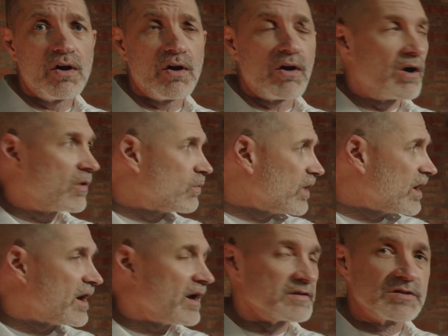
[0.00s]

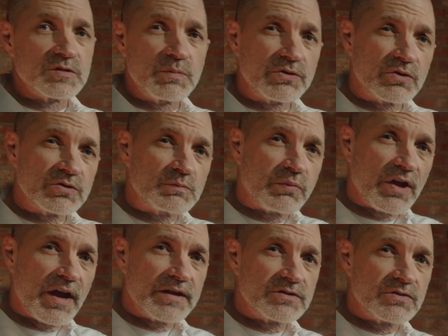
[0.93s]
warehouses, but those
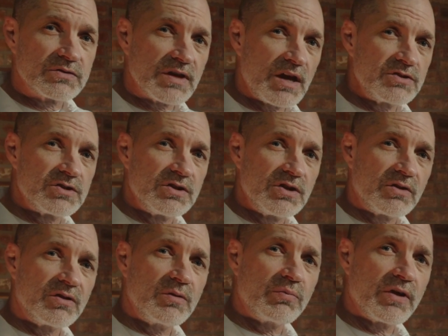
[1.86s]
plans, those
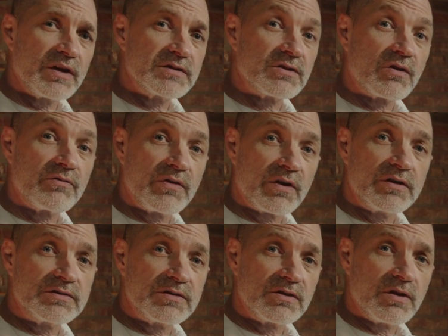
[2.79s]
engineering plans, are very
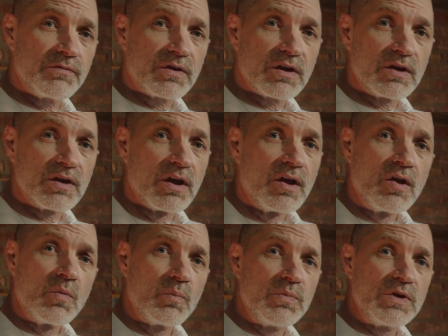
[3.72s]
significant
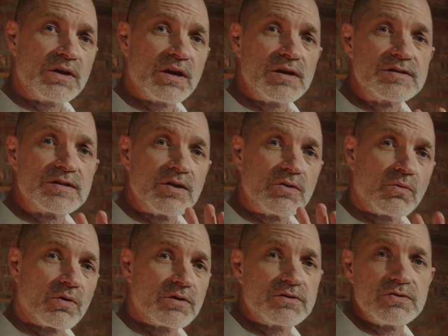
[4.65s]
because in
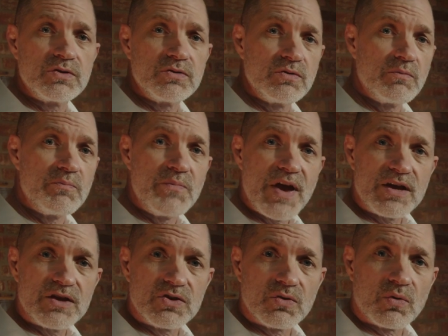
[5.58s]
order to
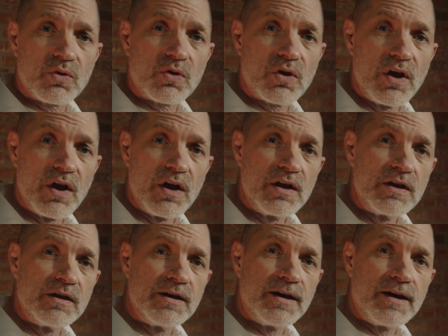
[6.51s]
make your
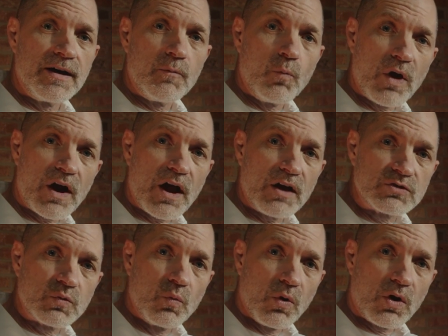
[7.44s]

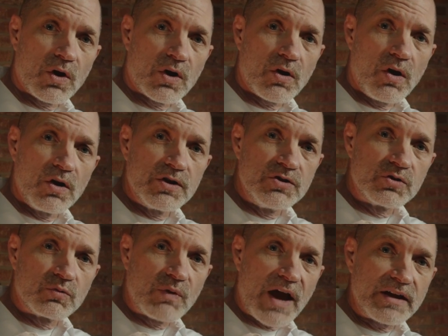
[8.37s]
warehouse work and
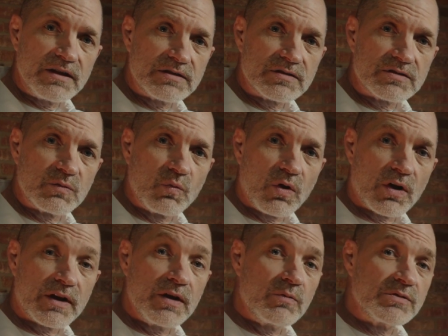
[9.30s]
your racking system
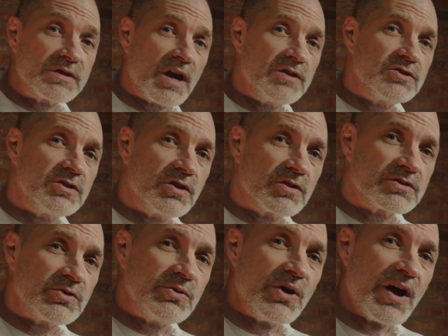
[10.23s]
work, it was engineered
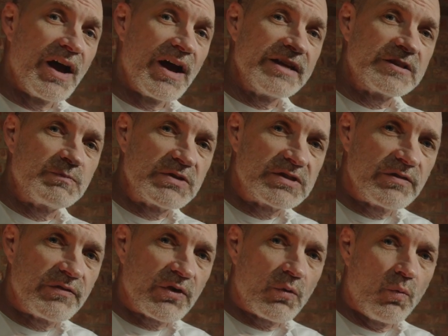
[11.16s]
to a
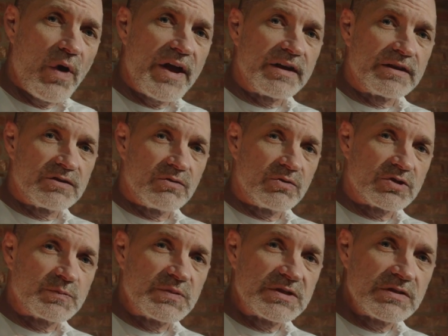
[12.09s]
specific weight, to a
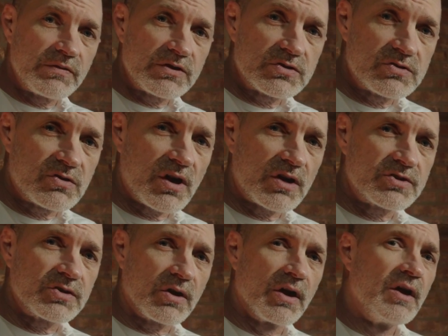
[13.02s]
specific
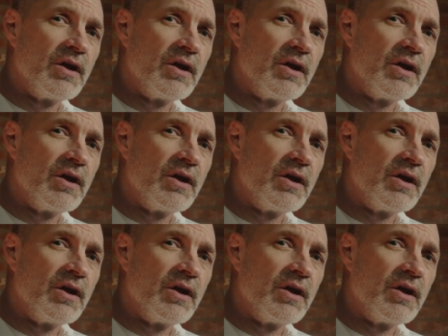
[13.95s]
structure,